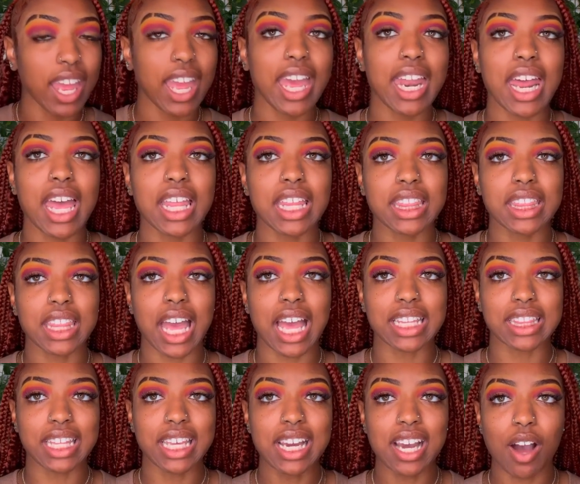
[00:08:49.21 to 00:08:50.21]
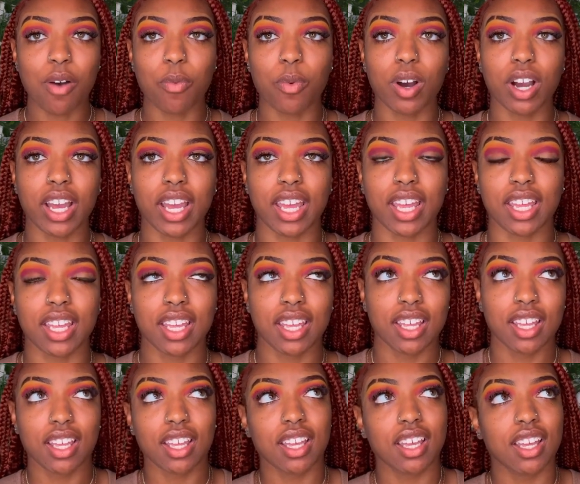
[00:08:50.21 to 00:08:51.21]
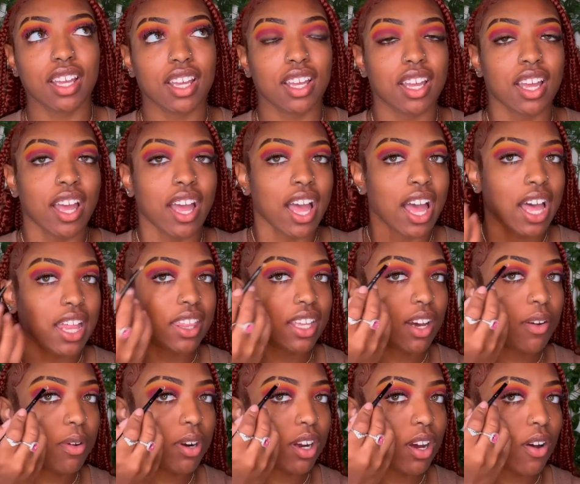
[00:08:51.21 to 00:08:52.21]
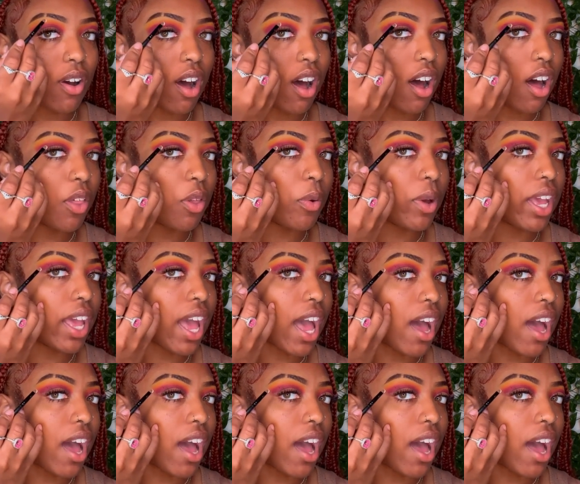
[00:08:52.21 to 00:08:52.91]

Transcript: And I think I want to go all the way